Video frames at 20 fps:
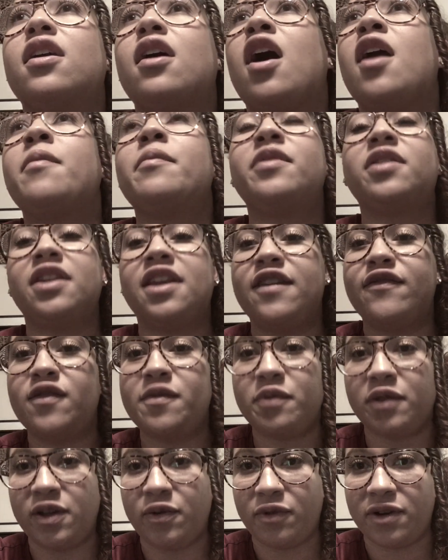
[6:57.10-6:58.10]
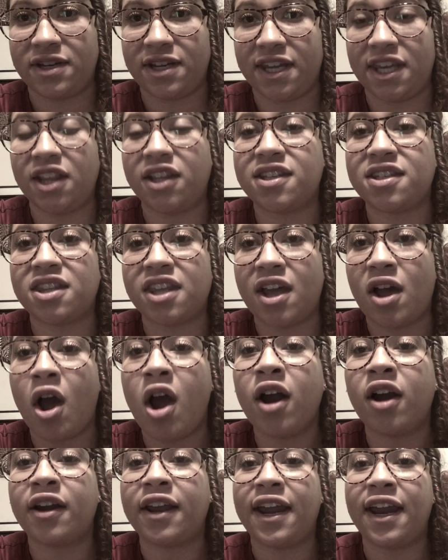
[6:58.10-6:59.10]
unbelievably ridiculously
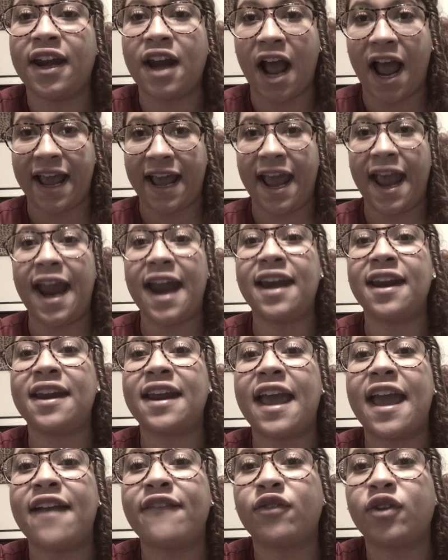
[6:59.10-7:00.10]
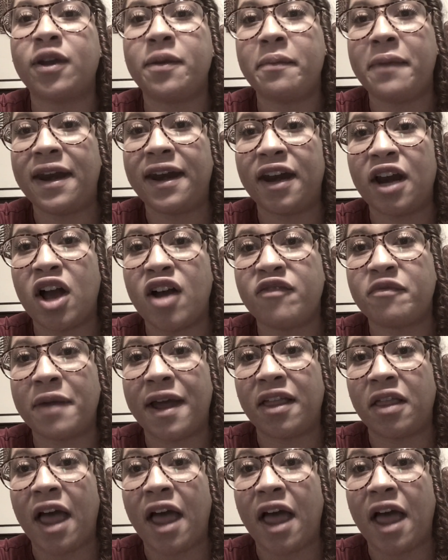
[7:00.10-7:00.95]
hard, and I hated every minute of my